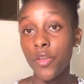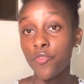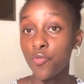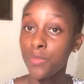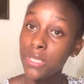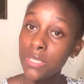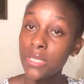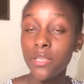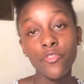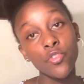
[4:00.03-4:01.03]
have to meet,
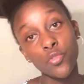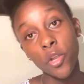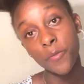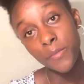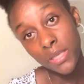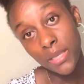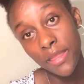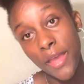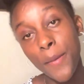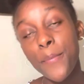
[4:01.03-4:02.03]
and if you do not meet
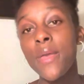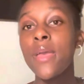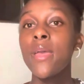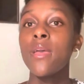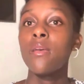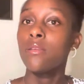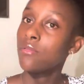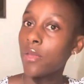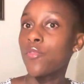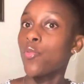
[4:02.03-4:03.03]
them,
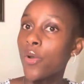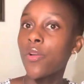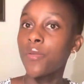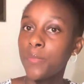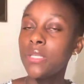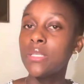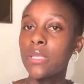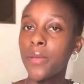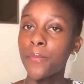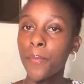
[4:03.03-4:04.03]
you have to work on meeting
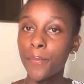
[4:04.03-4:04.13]
them.